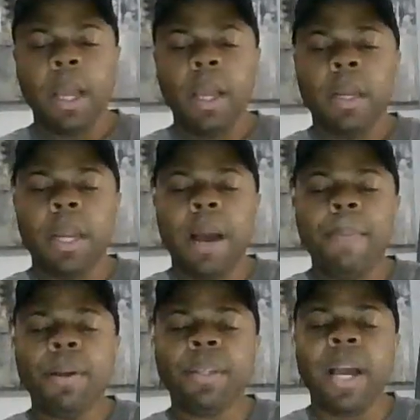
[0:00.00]

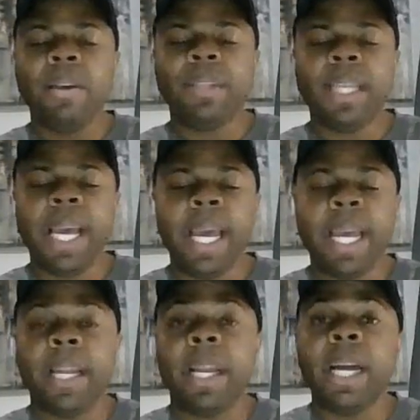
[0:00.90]
Number
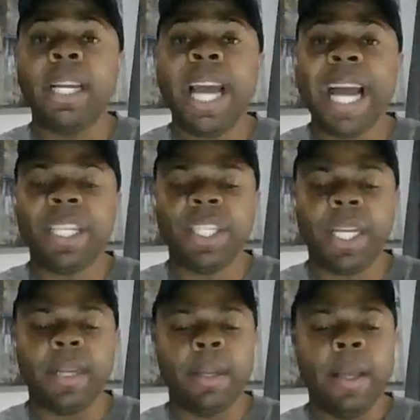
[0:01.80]
13,
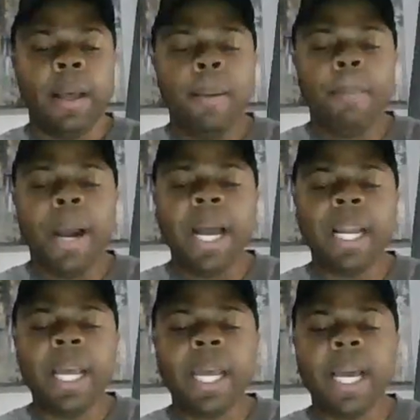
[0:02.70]
connection.
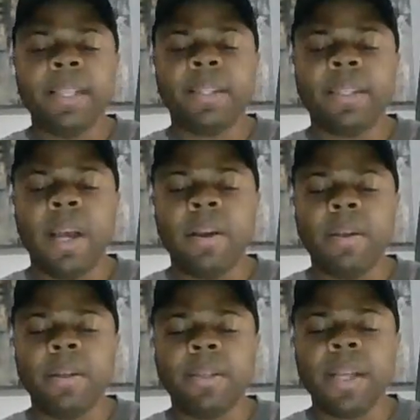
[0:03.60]
Money can
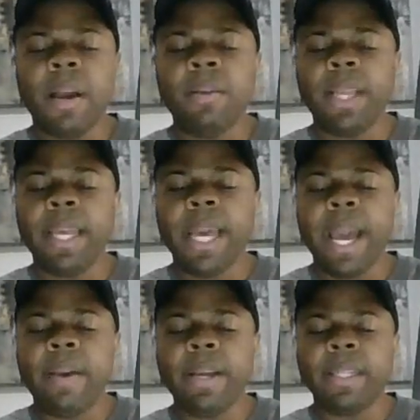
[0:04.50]
cer certainly
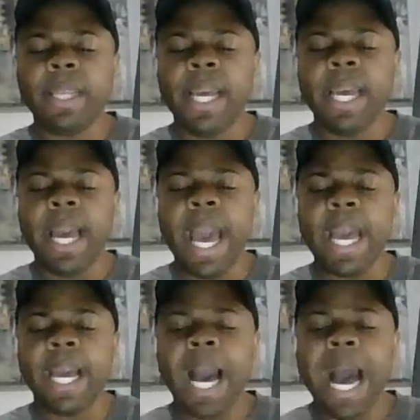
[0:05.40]
guarantee
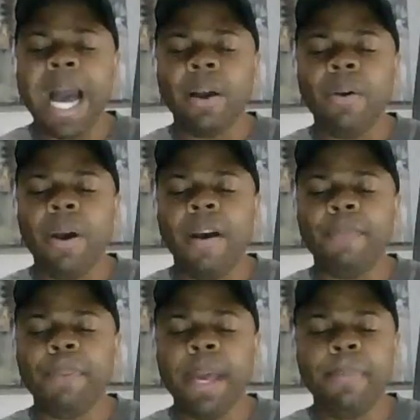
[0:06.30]
a goggle
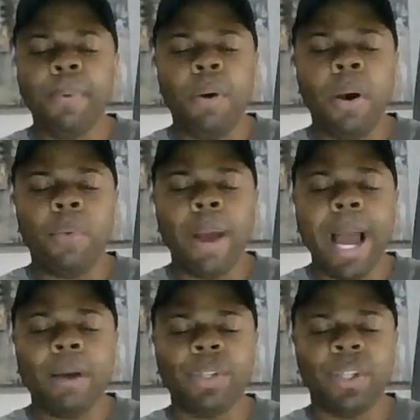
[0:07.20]
of people
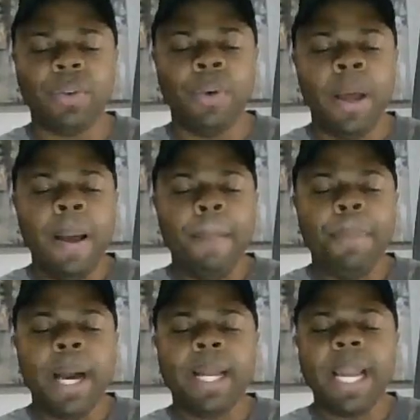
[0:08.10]
around you,
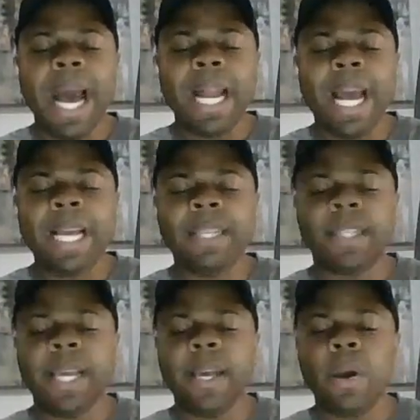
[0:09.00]
but not a
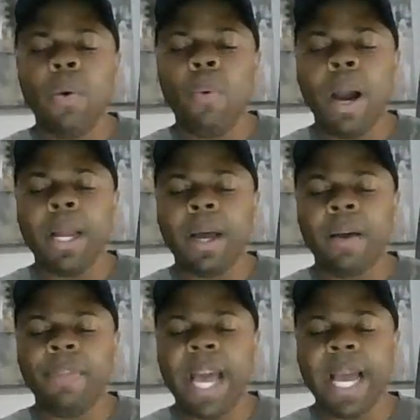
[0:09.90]
single one
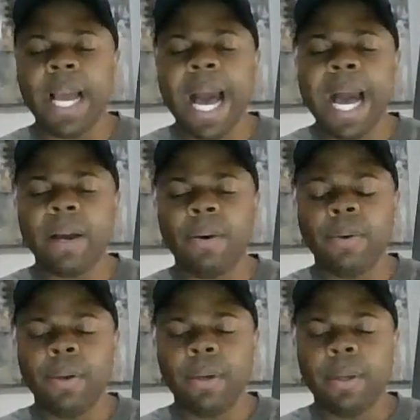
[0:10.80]
of that goggle